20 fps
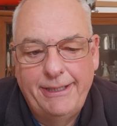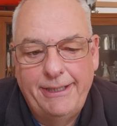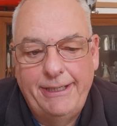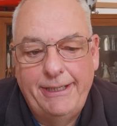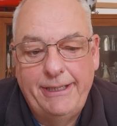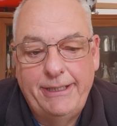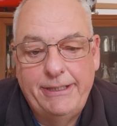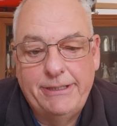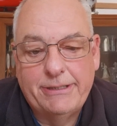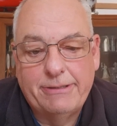
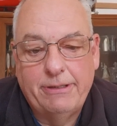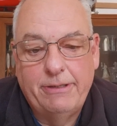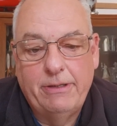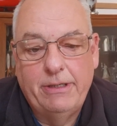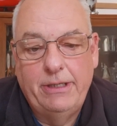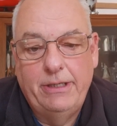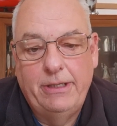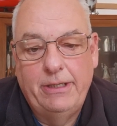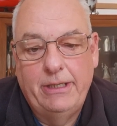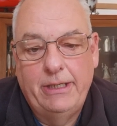is
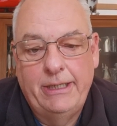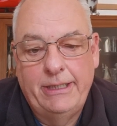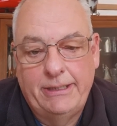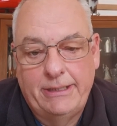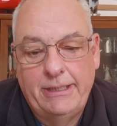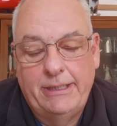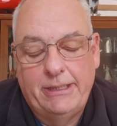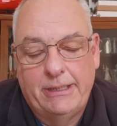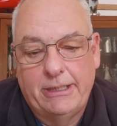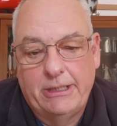it
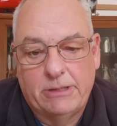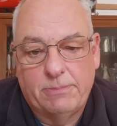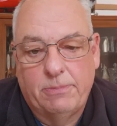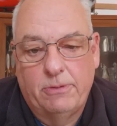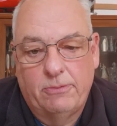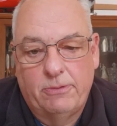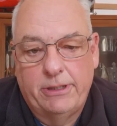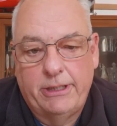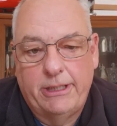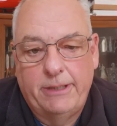did this,
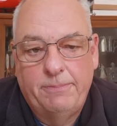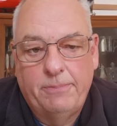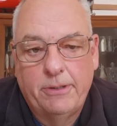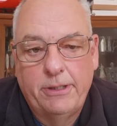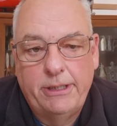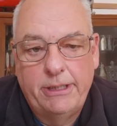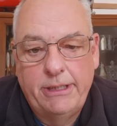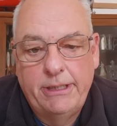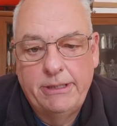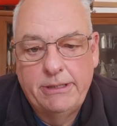but when I put
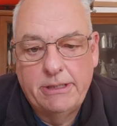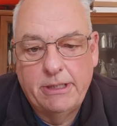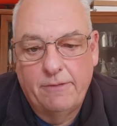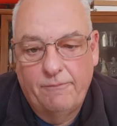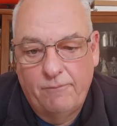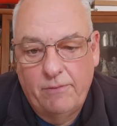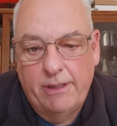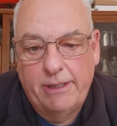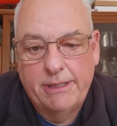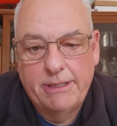it into the
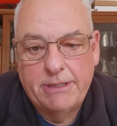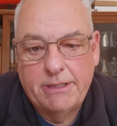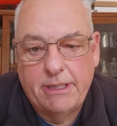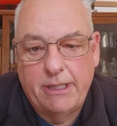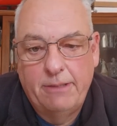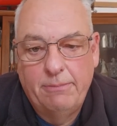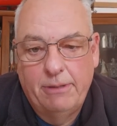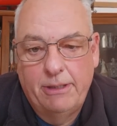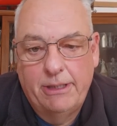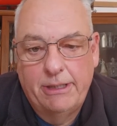flight
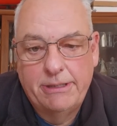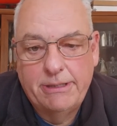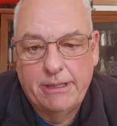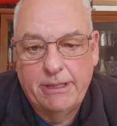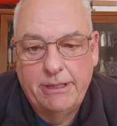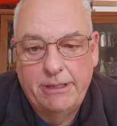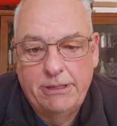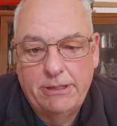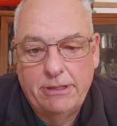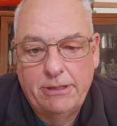
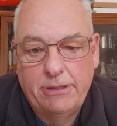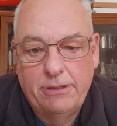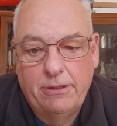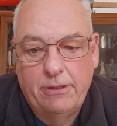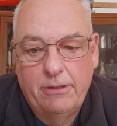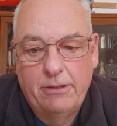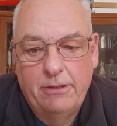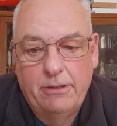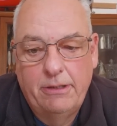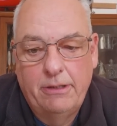stabilisation,
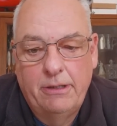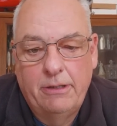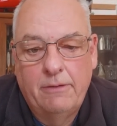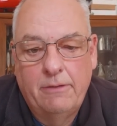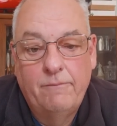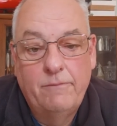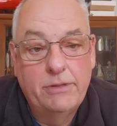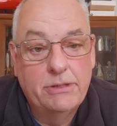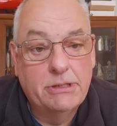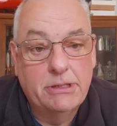
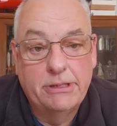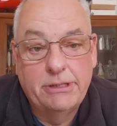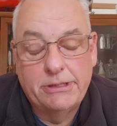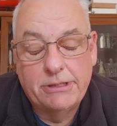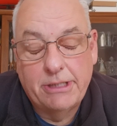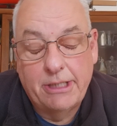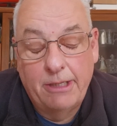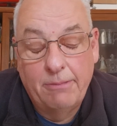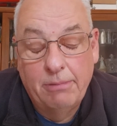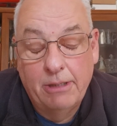obviously it
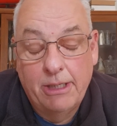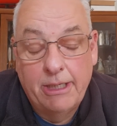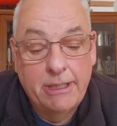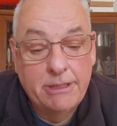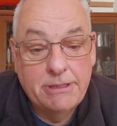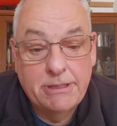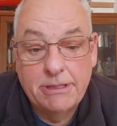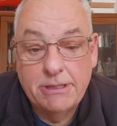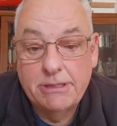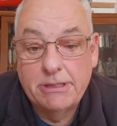
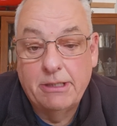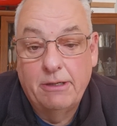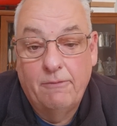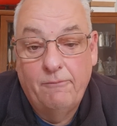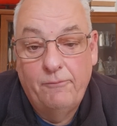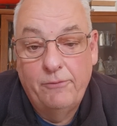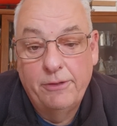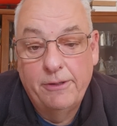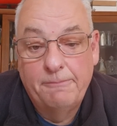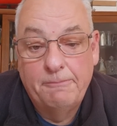stabilised
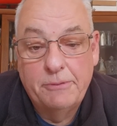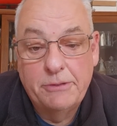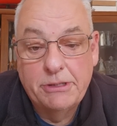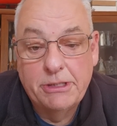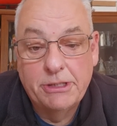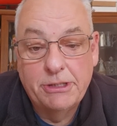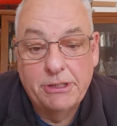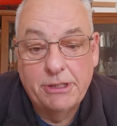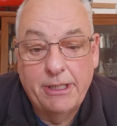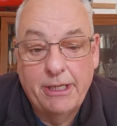itself at the
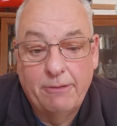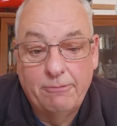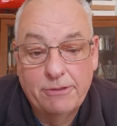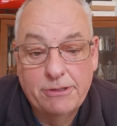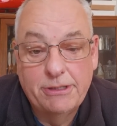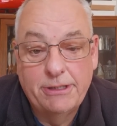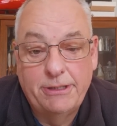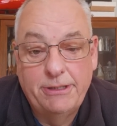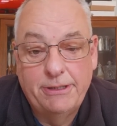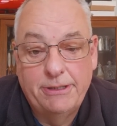position I
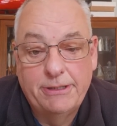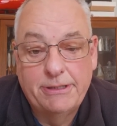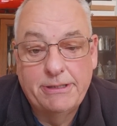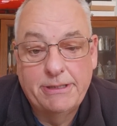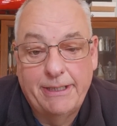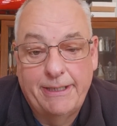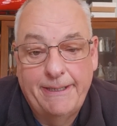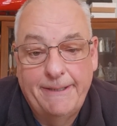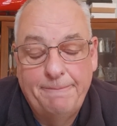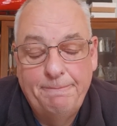was in at the
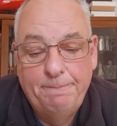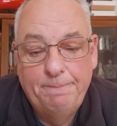time.